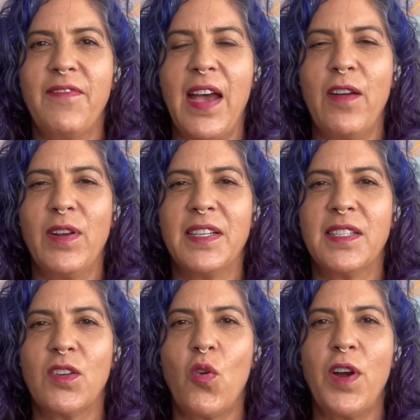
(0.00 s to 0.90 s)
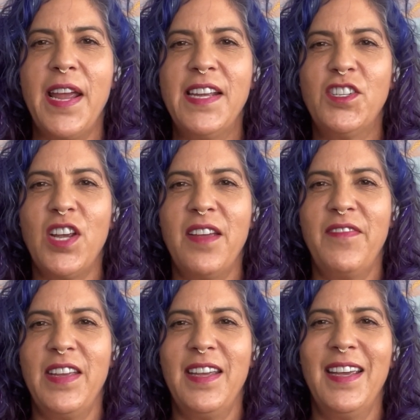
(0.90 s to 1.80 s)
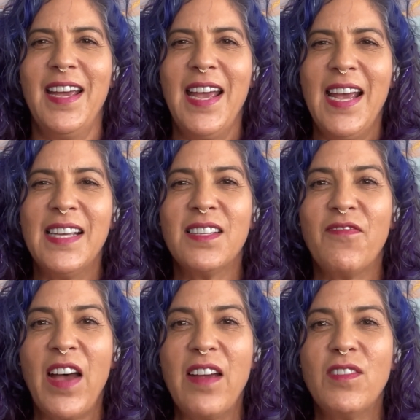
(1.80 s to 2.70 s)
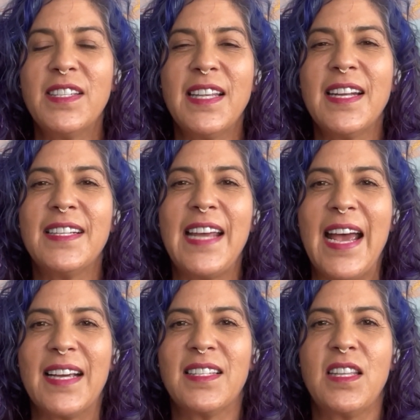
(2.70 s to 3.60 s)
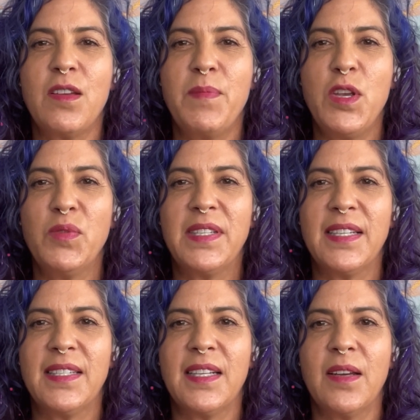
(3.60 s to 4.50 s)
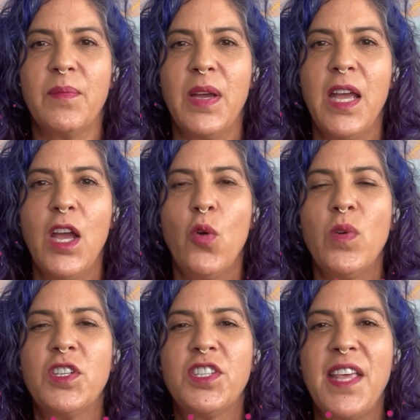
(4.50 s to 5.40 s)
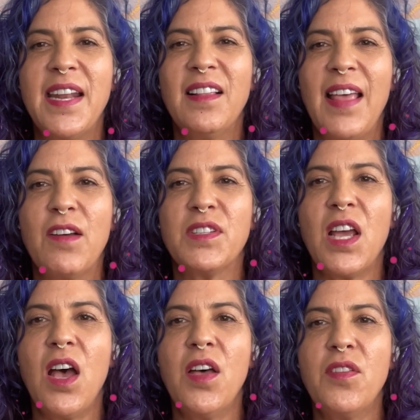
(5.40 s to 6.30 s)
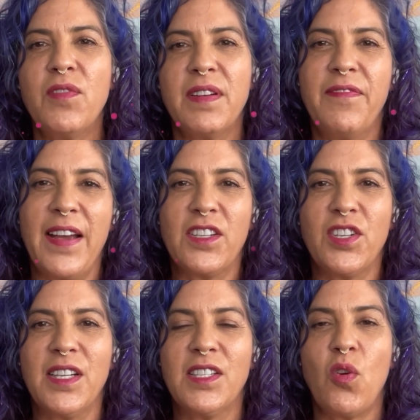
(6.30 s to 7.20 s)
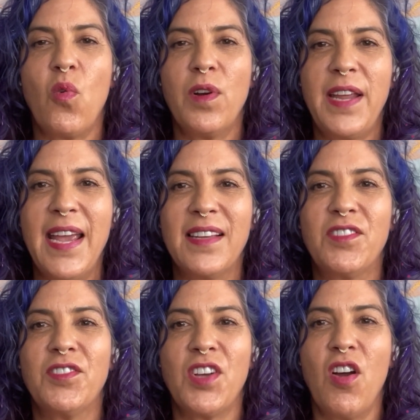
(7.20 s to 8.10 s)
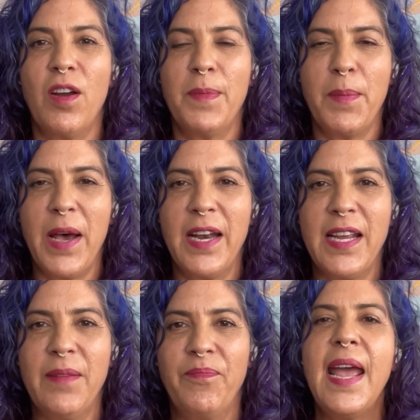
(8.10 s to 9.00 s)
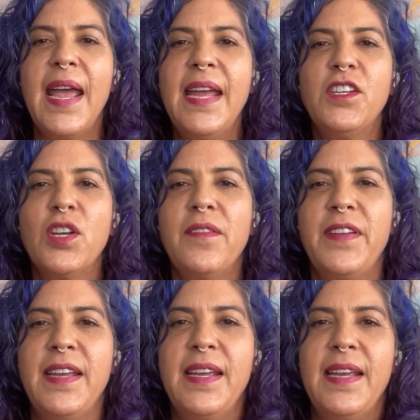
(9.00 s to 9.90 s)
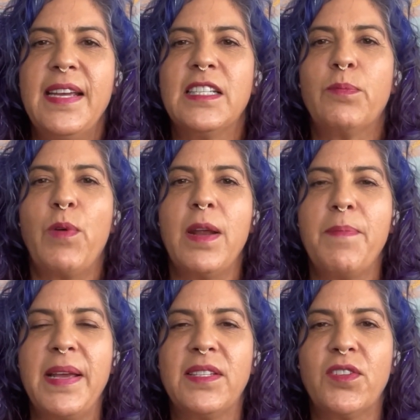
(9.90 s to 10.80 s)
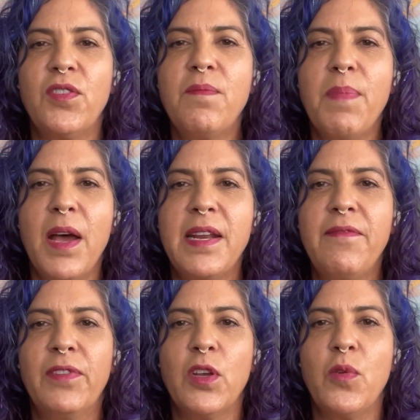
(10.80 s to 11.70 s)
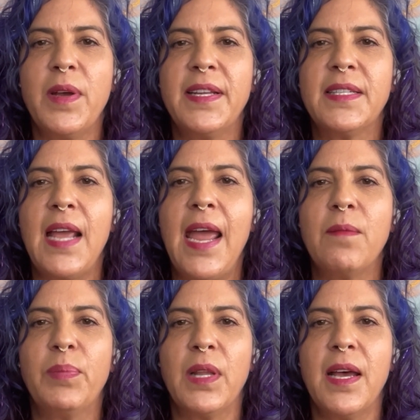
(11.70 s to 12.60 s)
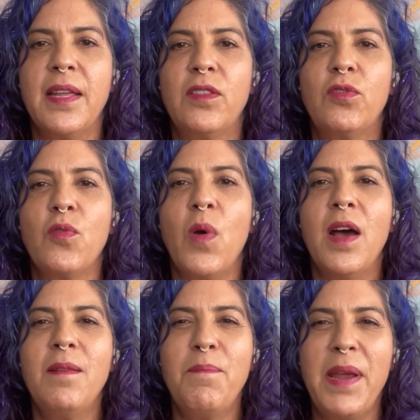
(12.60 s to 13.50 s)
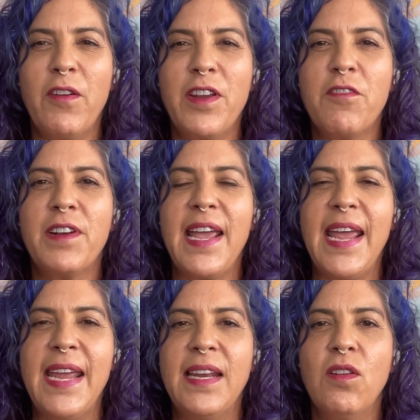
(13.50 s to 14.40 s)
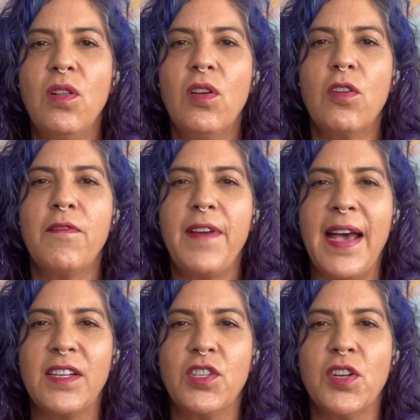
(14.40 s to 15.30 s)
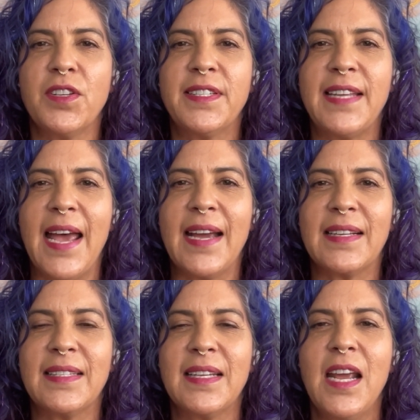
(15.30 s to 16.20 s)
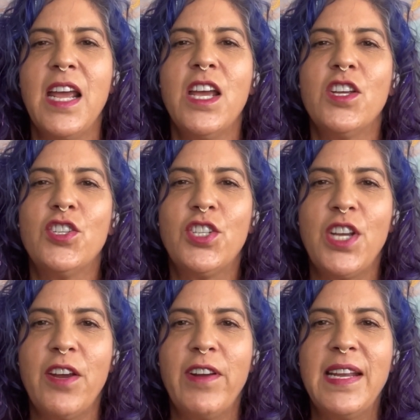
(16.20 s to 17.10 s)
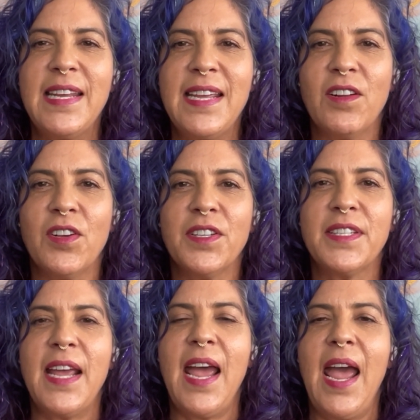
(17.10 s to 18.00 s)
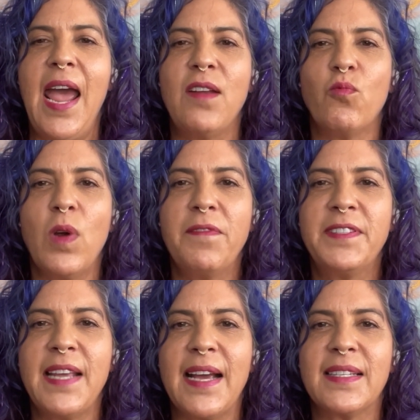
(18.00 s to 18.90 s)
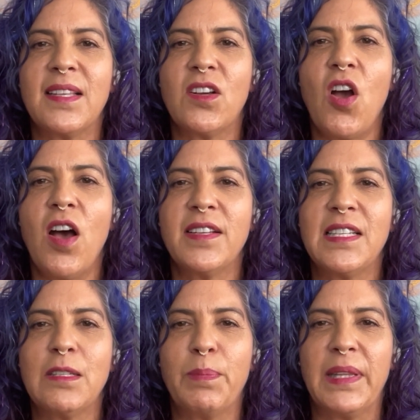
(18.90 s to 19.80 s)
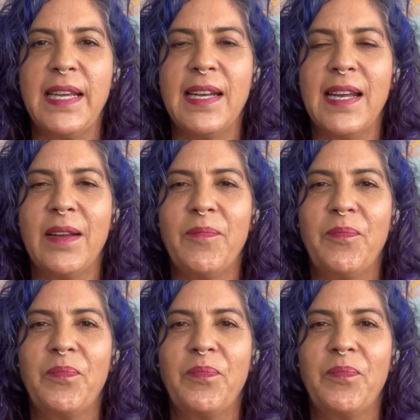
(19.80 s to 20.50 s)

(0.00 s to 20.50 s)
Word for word: virus, or H I V, is a virus that attacks the immune system, which then allows other infections or cancer to harm the body. H I V is spread by certain body fluids and blood through unbarriered anal or vaginal sex, sharing needles, and rough sex that causes bleeding.